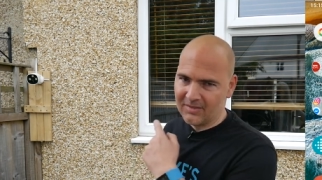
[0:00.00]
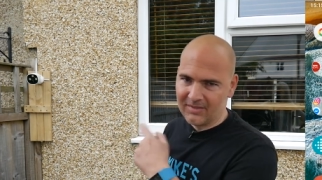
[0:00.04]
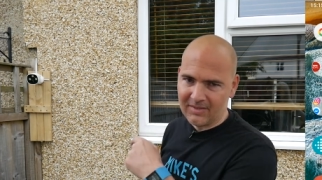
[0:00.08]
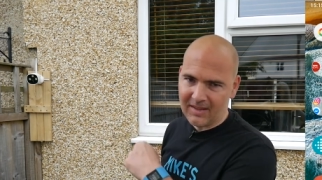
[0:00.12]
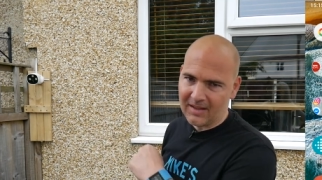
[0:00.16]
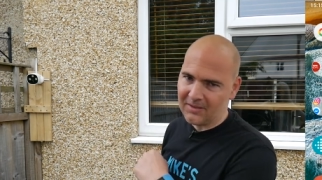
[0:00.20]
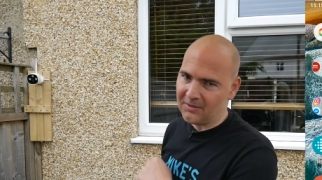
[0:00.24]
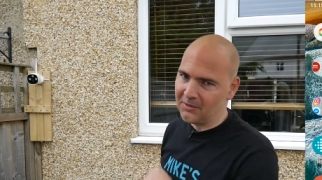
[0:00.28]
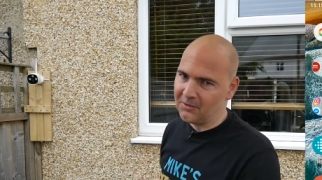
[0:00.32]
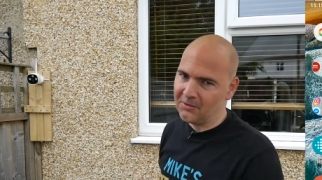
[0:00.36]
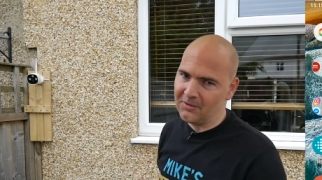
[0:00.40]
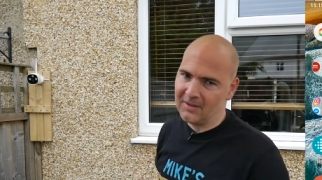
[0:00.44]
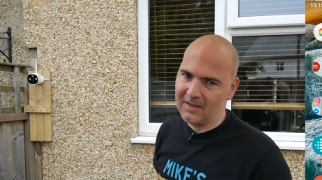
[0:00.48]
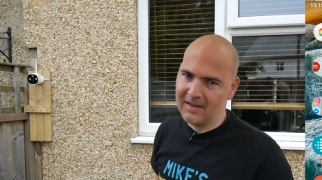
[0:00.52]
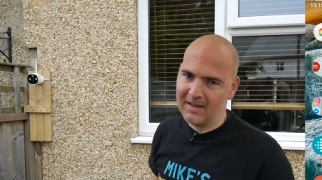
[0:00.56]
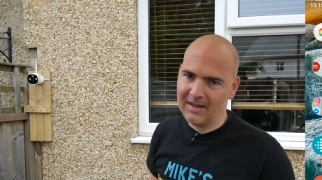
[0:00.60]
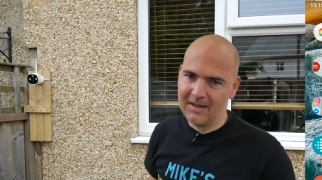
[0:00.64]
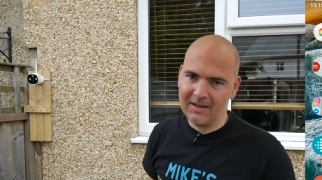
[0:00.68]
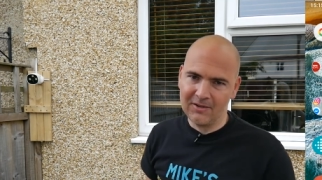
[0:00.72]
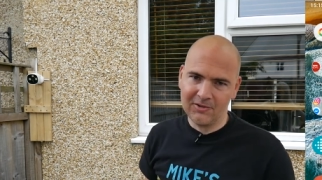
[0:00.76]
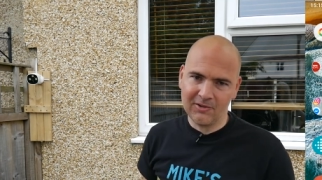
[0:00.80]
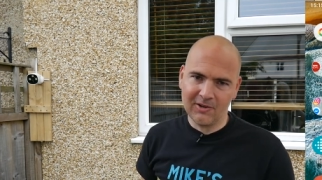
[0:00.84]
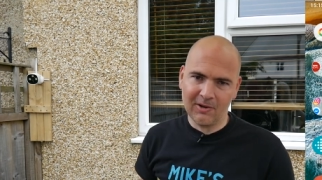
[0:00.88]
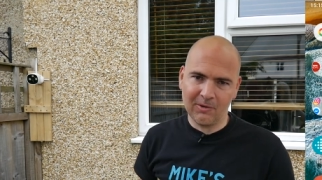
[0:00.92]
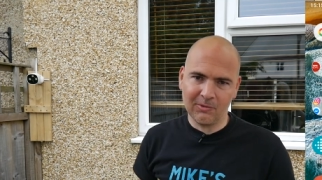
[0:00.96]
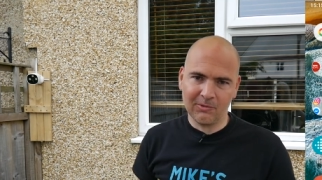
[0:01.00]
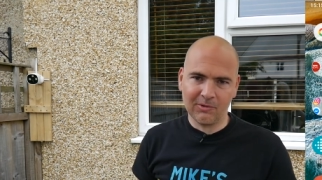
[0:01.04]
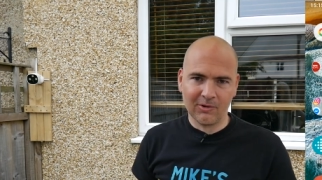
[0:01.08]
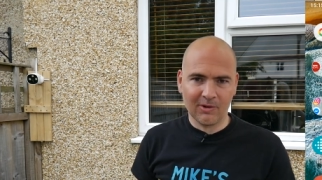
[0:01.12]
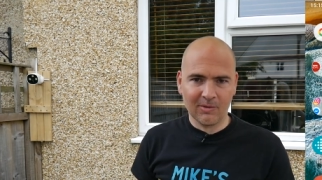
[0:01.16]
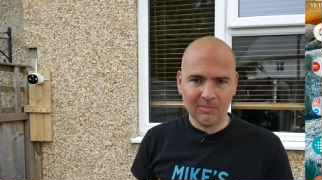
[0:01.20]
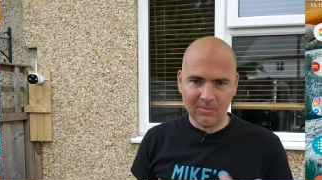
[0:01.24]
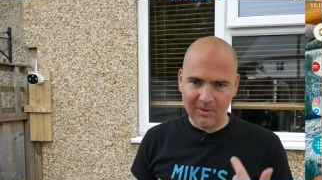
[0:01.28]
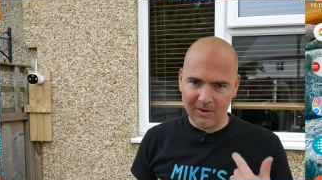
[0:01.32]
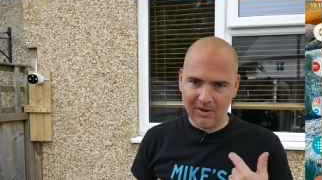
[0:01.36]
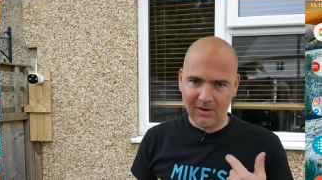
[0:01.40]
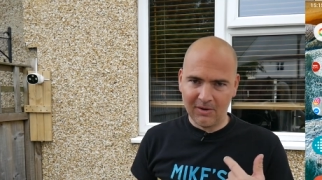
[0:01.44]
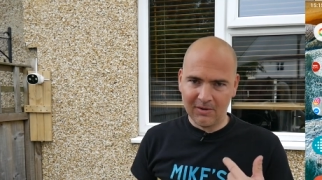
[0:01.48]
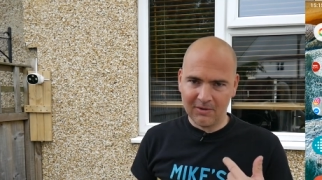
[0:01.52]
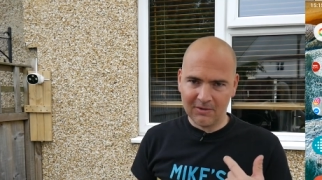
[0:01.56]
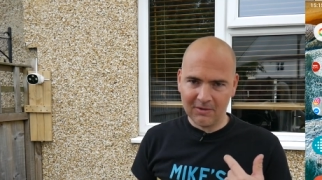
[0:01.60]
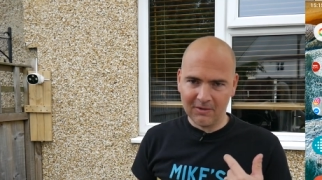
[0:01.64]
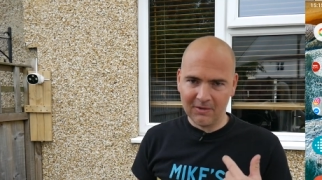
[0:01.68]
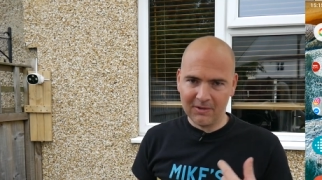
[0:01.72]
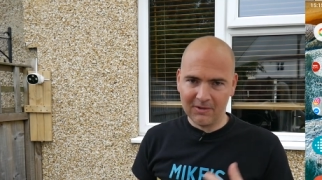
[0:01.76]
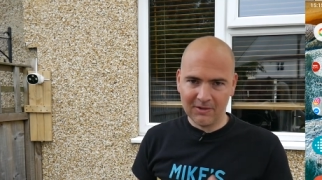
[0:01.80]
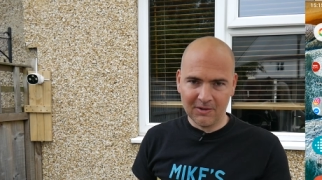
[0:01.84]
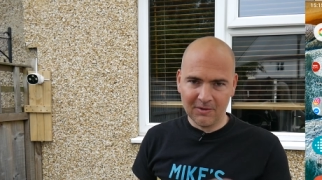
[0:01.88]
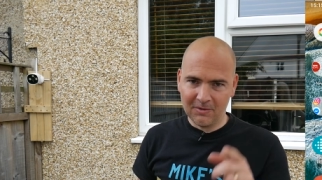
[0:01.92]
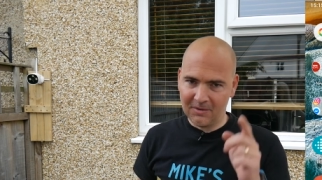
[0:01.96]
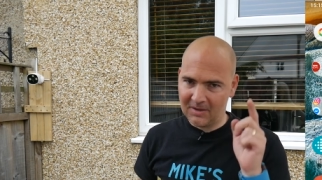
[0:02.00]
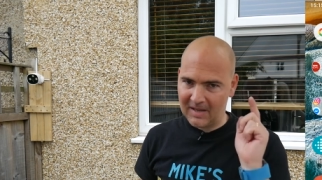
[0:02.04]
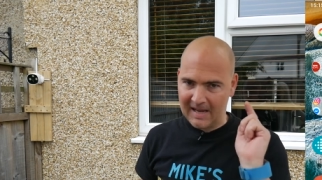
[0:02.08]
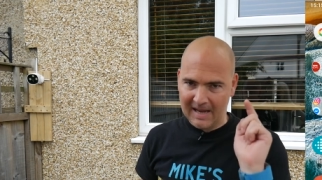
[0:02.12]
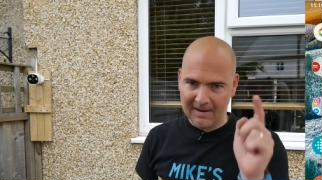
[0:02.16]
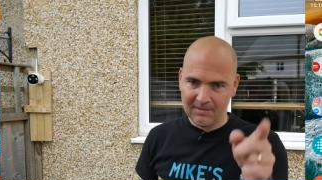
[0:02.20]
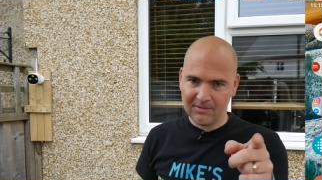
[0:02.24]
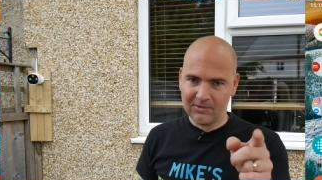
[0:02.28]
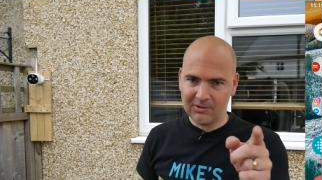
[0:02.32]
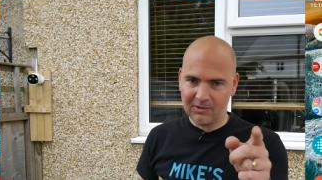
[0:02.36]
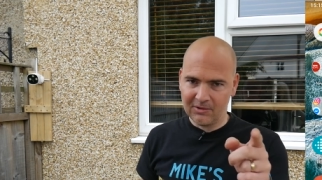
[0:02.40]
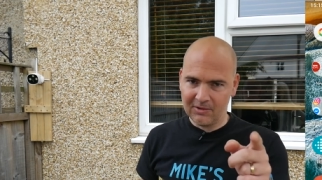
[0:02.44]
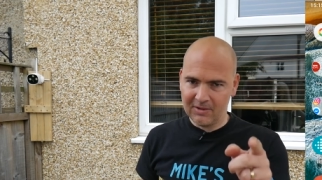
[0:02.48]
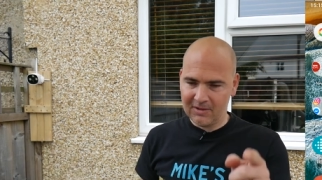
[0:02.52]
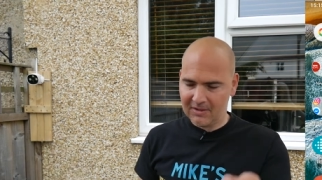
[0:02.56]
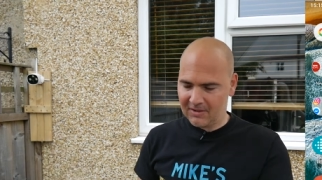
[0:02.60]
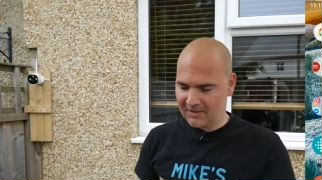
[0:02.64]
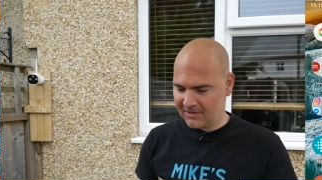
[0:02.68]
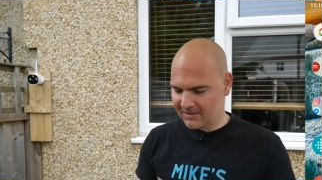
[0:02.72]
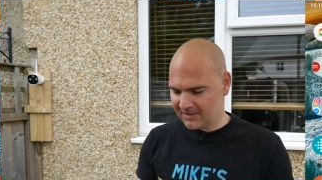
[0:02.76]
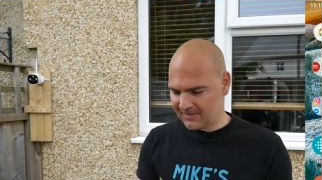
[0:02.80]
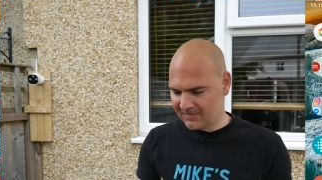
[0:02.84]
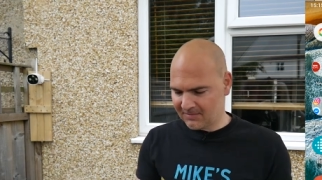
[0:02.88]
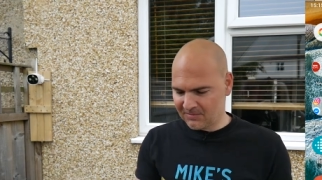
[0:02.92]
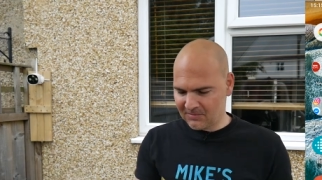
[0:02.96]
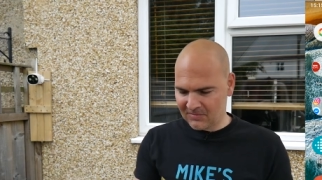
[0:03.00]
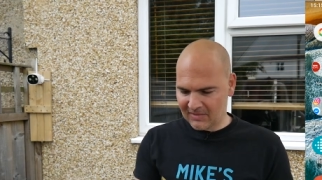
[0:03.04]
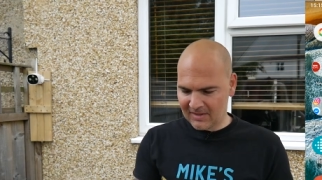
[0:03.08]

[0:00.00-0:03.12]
that doesn't need any shelter, but I certainly do and Kath certainly does.